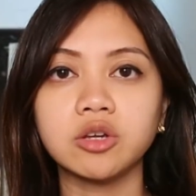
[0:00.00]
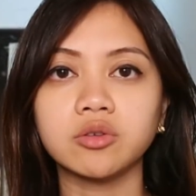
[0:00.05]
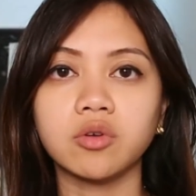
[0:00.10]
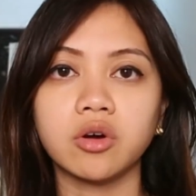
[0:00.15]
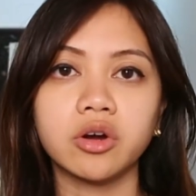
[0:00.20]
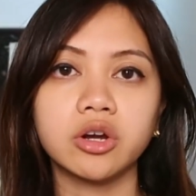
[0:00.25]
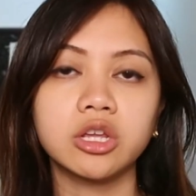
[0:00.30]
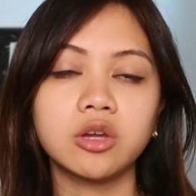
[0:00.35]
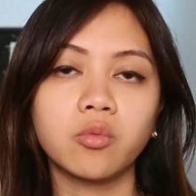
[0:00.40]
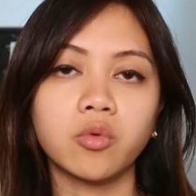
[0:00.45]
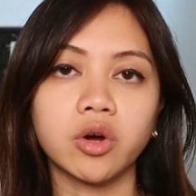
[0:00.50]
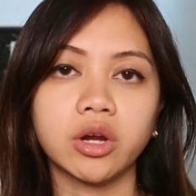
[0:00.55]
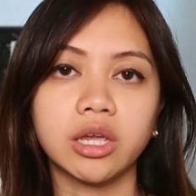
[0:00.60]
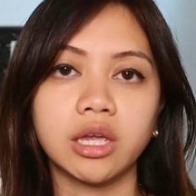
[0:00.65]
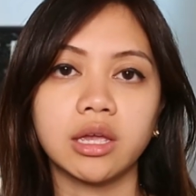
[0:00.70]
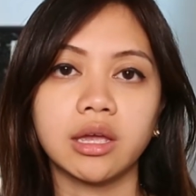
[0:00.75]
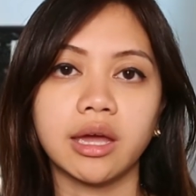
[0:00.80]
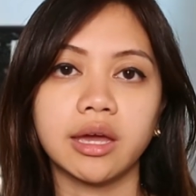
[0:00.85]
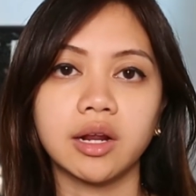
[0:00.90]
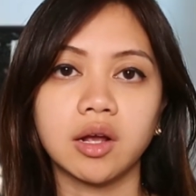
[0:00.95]
you're already
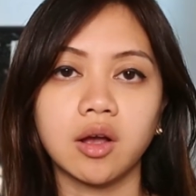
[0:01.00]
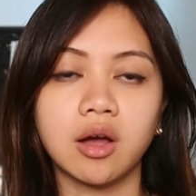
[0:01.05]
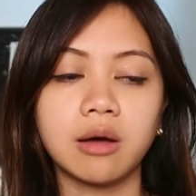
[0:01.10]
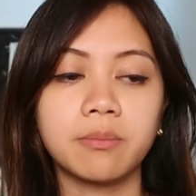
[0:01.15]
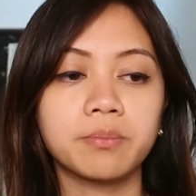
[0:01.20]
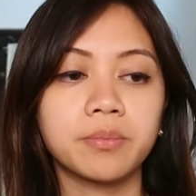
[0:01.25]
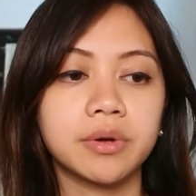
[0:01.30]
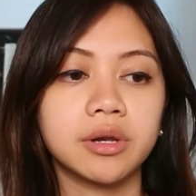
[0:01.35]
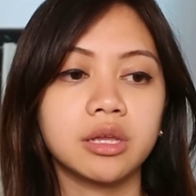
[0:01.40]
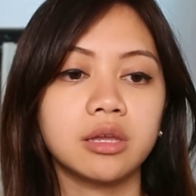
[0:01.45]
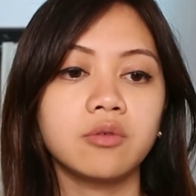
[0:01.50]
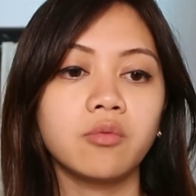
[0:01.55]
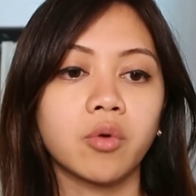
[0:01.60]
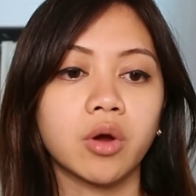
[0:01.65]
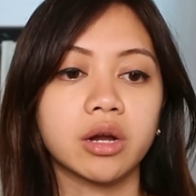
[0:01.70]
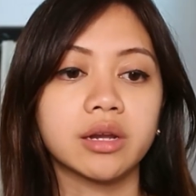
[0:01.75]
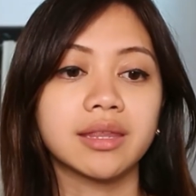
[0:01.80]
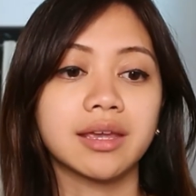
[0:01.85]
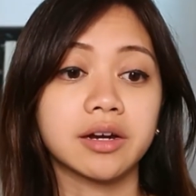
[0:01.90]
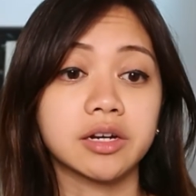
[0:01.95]
working at a company
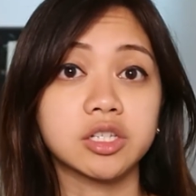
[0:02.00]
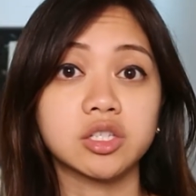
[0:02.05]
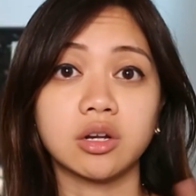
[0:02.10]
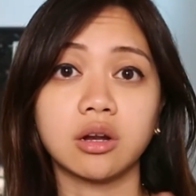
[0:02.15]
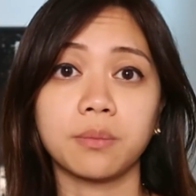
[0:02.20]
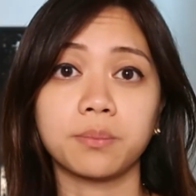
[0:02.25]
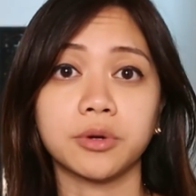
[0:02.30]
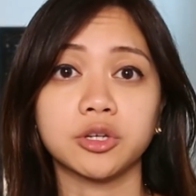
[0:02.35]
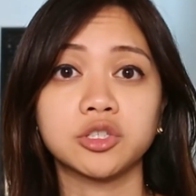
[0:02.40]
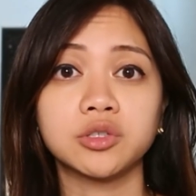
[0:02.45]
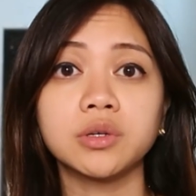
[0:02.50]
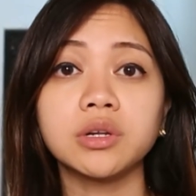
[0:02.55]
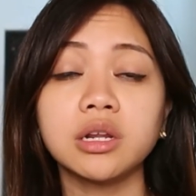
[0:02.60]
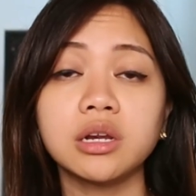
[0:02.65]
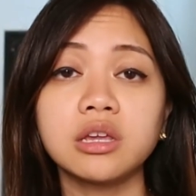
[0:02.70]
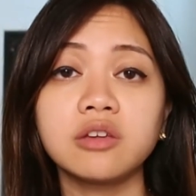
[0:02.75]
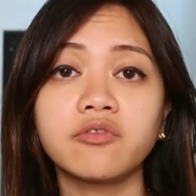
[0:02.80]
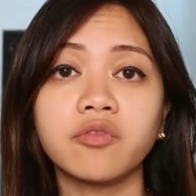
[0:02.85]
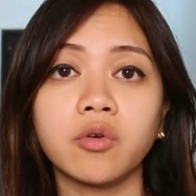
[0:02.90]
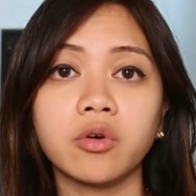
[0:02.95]
where there is an
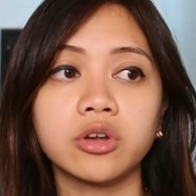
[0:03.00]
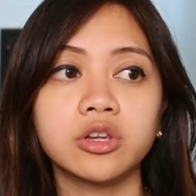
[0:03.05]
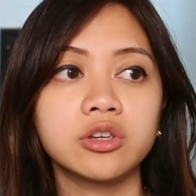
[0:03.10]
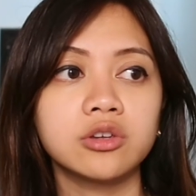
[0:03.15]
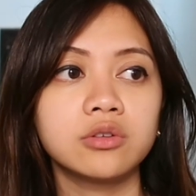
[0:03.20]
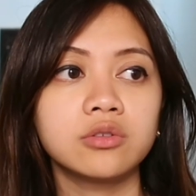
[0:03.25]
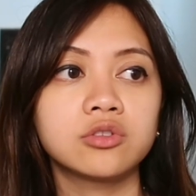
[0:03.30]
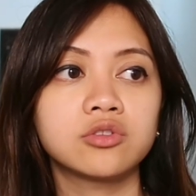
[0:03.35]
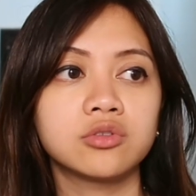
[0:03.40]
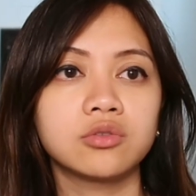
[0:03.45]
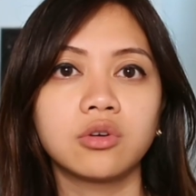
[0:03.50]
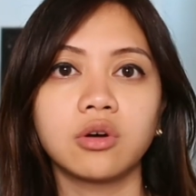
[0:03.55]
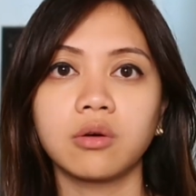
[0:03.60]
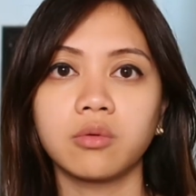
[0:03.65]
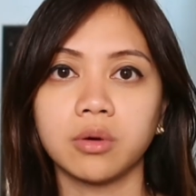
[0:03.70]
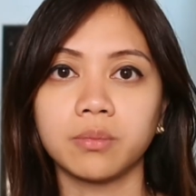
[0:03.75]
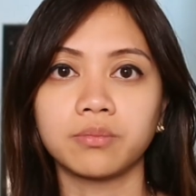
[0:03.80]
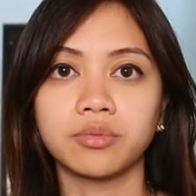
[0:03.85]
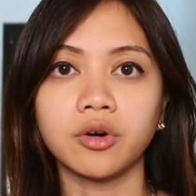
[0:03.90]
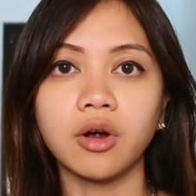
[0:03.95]
opportunity for you to
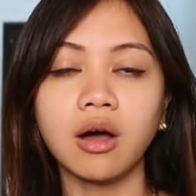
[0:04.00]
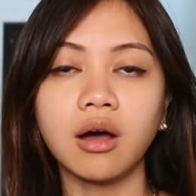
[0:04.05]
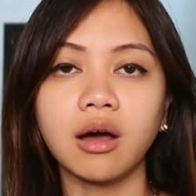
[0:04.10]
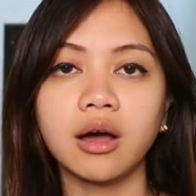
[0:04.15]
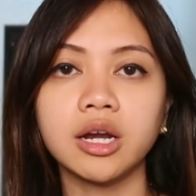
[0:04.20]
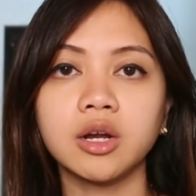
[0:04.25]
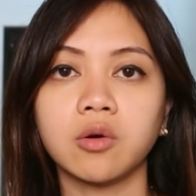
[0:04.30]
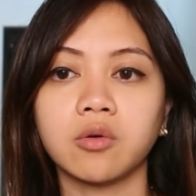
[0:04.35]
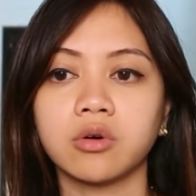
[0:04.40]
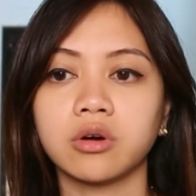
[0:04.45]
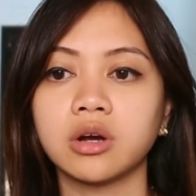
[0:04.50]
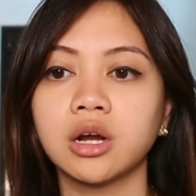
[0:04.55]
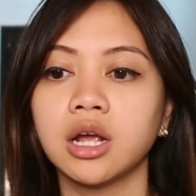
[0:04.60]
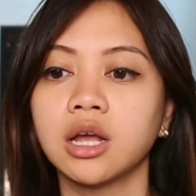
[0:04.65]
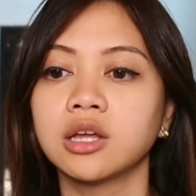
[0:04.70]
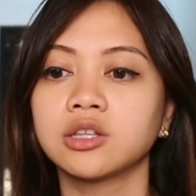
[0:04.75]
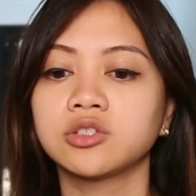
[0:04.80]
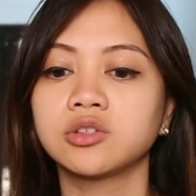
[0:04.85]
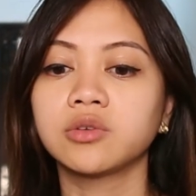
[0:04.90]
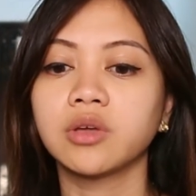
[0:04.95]
go abroad or
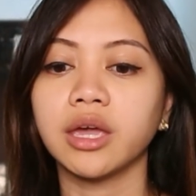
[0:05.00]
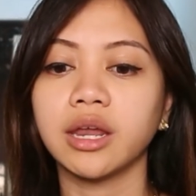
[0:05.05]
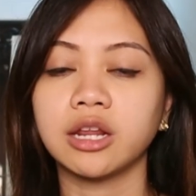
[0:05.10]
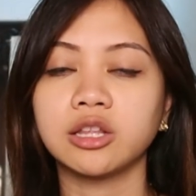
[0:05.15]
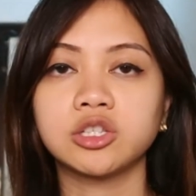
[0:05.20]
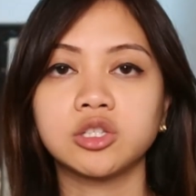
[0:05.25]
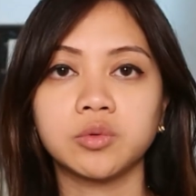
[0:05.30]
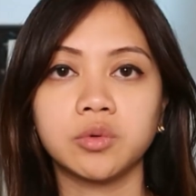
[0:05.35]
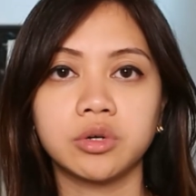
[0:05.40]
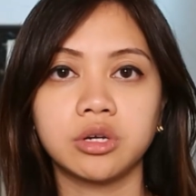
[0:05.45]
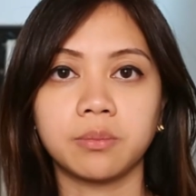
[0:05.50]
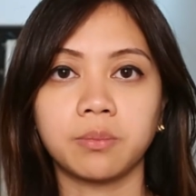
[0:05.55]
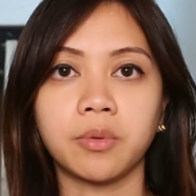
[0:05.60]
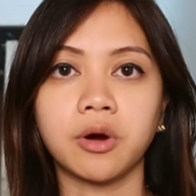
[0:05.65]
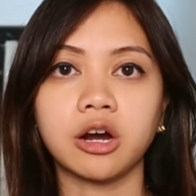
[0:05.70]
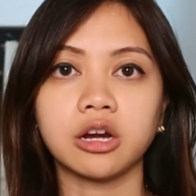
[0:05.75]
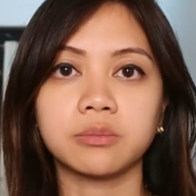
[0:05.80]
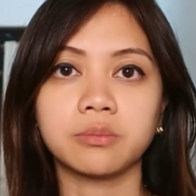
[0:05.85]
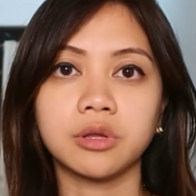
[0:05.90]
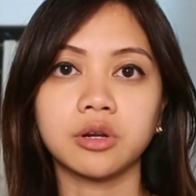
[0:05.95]
to get into a
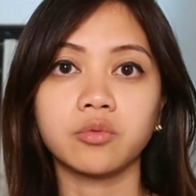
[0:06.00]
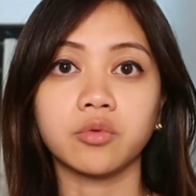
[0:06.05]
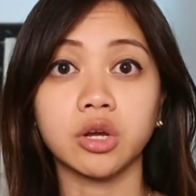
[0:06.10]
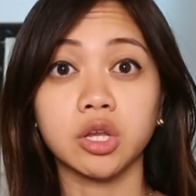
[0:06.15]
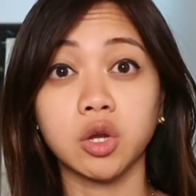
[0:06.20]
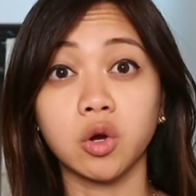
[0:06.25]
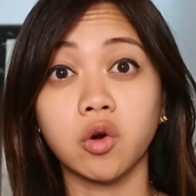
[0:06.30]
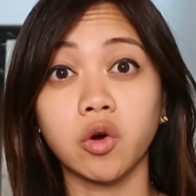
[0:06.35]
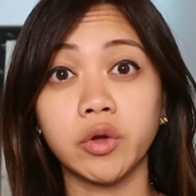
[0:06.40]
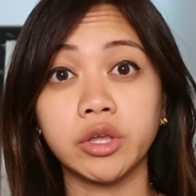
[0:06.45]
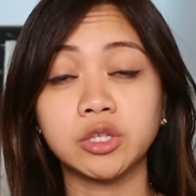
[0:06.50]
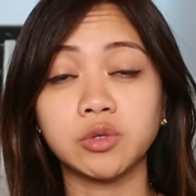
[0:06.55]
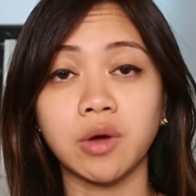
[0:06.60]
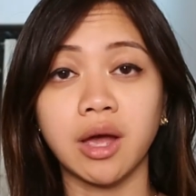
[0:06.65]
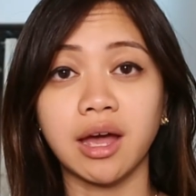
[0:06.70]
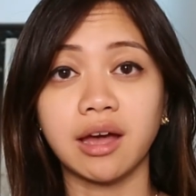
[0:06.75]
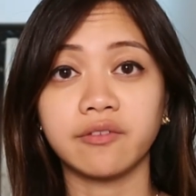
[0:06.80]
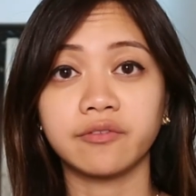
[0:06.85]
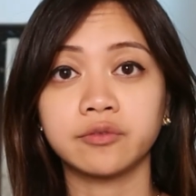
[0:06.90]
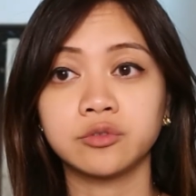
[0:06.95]
department where you're going to
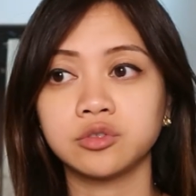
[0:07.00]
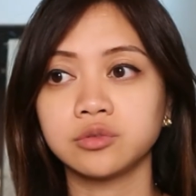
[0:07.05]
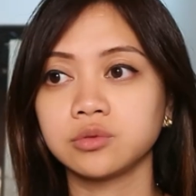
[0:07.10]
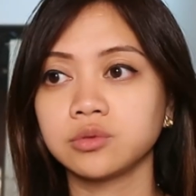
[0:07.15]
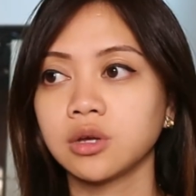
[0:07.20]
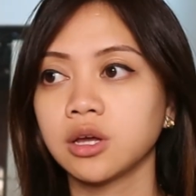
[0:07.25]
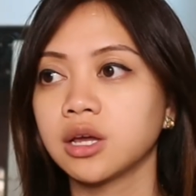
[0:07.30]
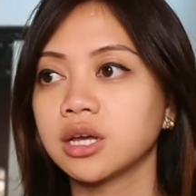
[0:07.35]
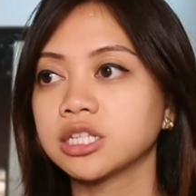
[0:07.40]
have to